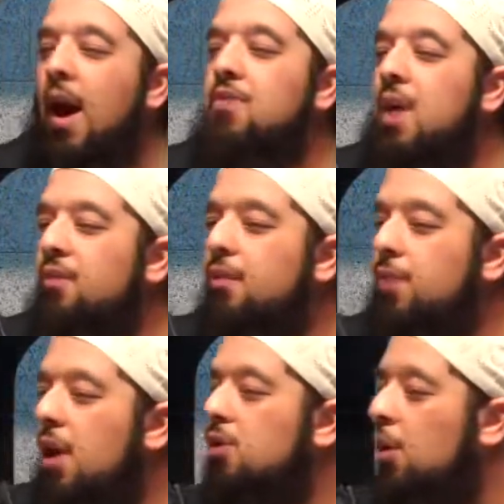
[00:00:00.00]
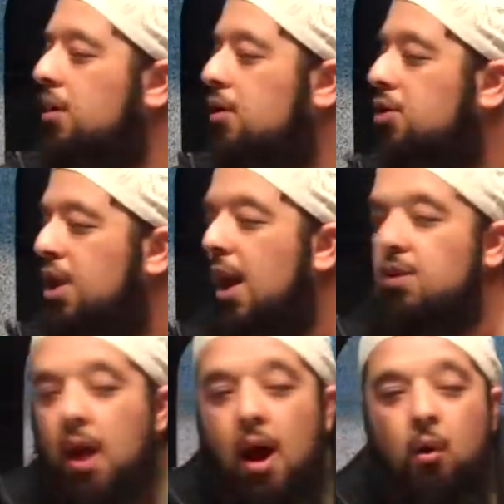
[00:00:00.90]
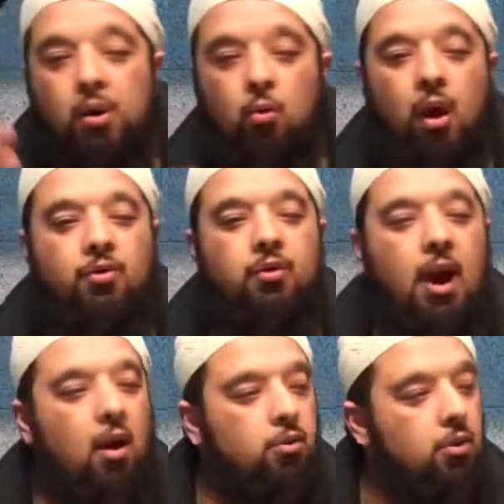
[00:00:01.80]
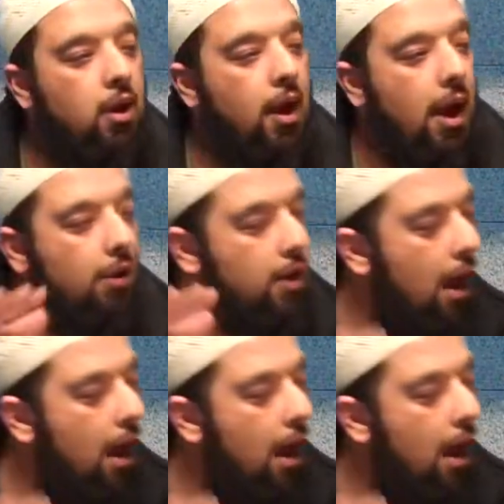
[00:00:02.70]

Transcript: And then from there you understand how it works down, how,